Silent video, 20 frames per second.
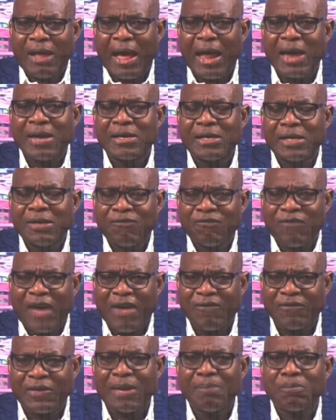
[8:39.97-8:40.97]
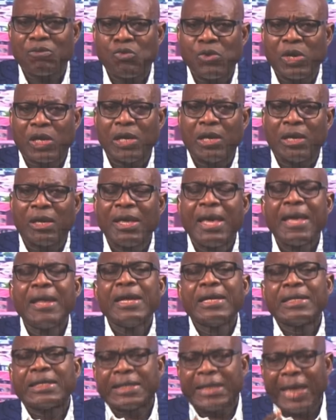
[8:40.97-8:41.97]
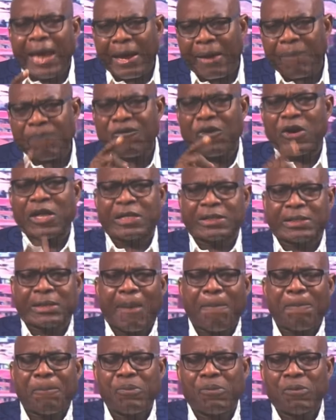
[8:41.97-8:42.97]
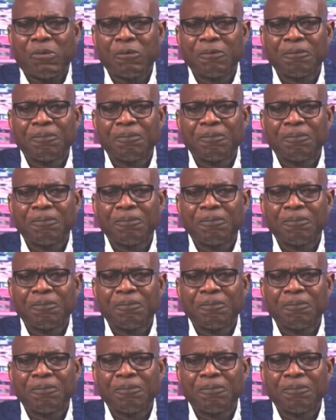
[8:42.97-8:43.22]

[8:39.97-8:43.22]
and revive them quickly? Take, for example,